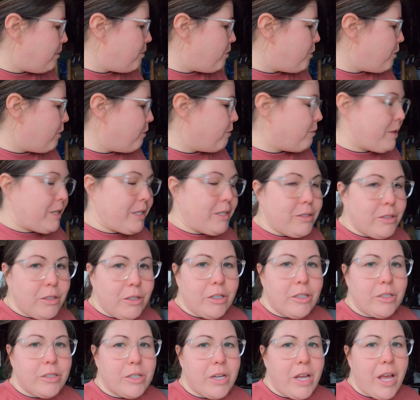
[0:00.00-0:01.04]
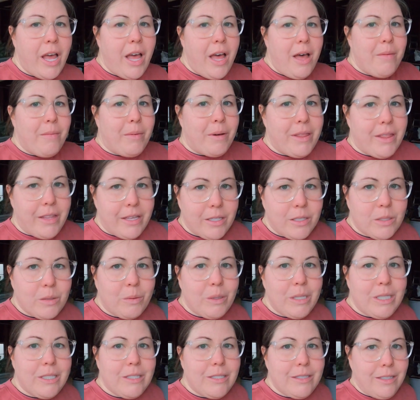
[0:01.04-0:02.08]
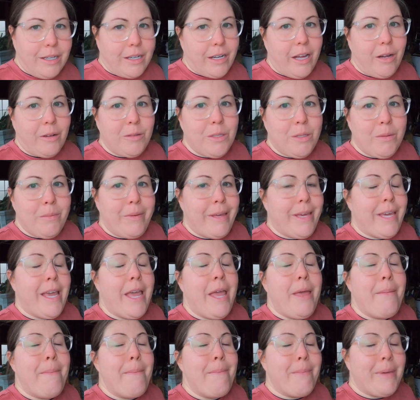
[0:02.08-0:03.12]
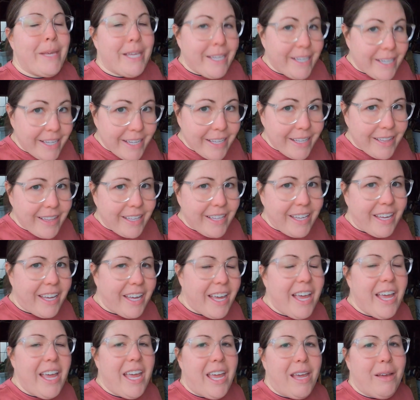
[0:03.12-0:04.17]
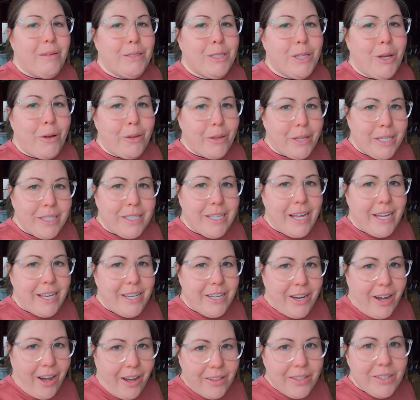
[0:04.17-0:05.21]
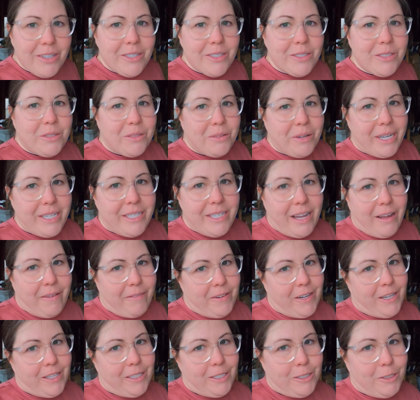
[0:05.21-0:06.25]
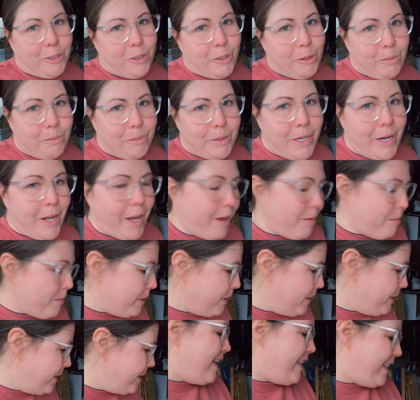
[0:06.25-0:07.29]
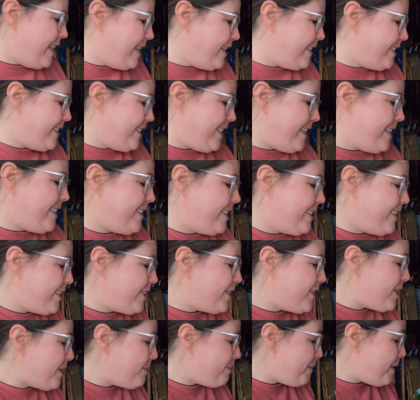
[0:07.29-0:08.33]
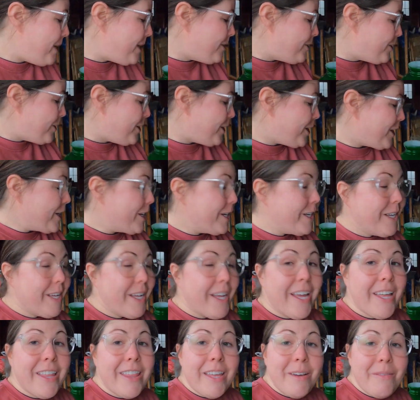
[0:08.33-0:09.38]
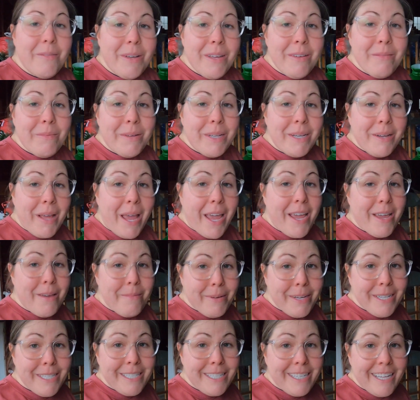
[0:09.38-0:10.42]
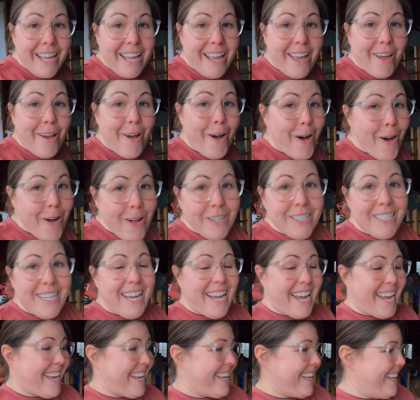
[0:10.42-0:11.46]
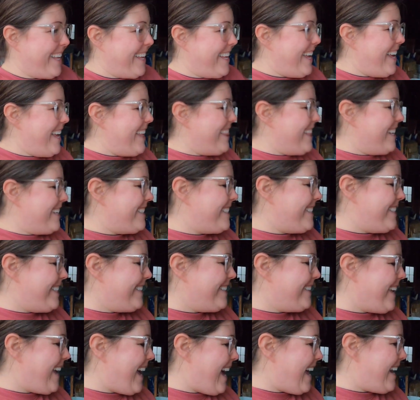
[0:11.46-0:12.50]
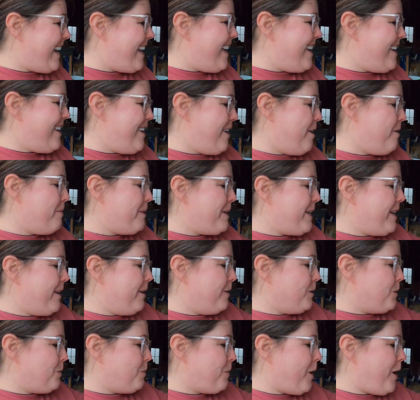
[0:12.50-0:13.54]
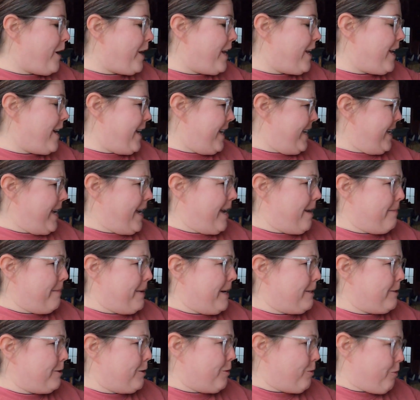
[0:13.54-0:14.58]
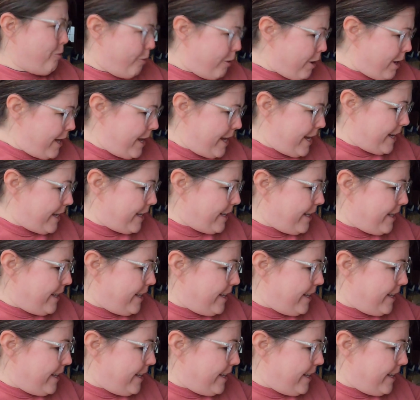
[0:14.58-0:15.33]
more research, but this one stuck out to me immediately. It was only $10, so I definitely scooped it up. This is the sheep picture that we have been aiming to get all day. They still had it. Nobody else bought it. I can't imagine why.